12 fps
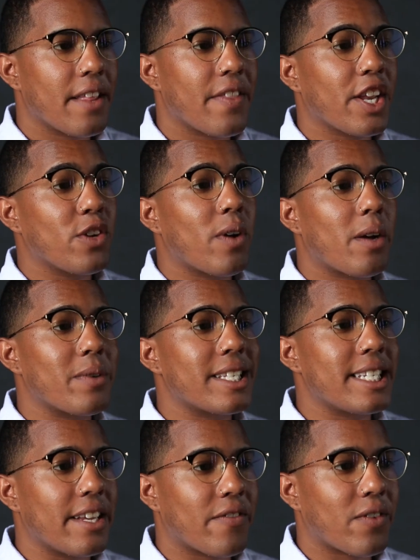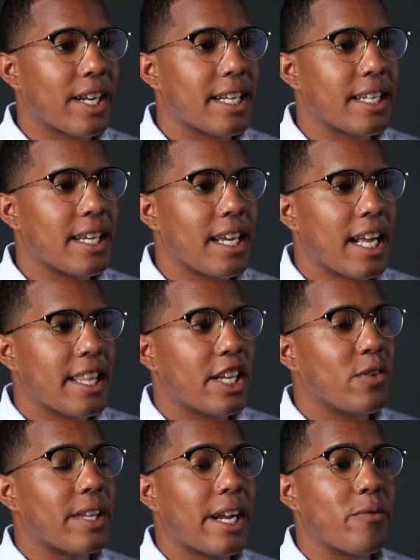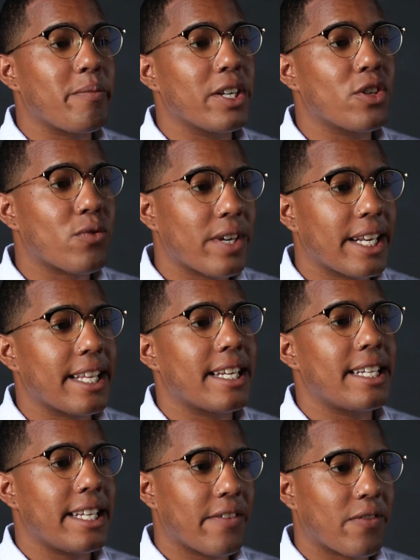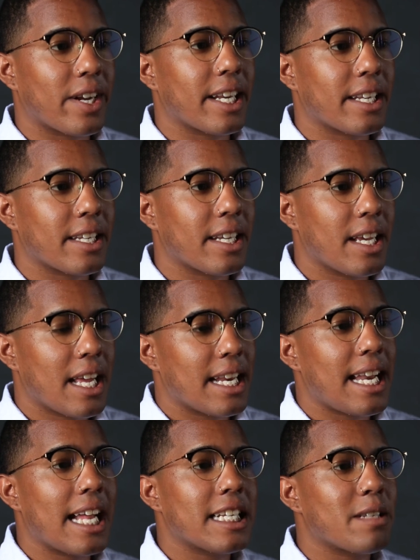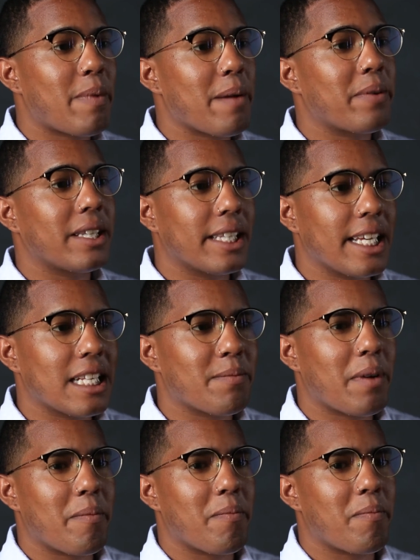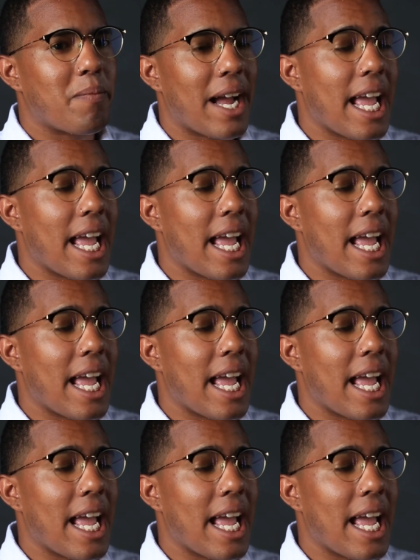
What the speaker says: They knew I was different. They knew that I would be treated different, not just by police, but by